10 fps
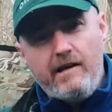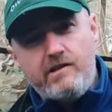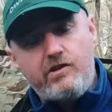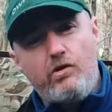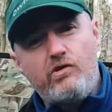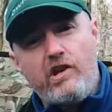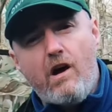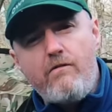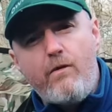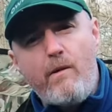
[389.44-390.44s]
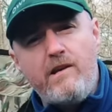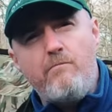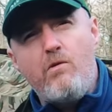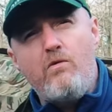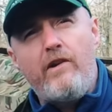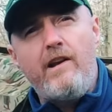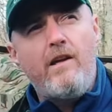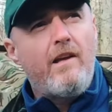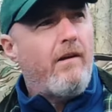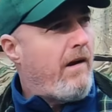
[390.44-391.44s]
it's too slow for when you're moving
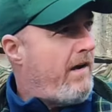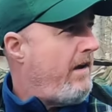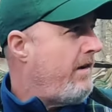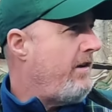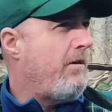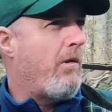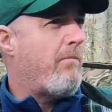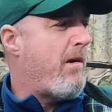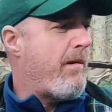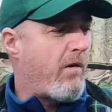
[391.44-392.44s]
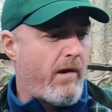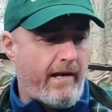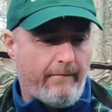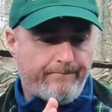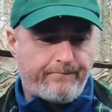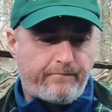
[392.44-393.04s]
and you want to be a bit quicker.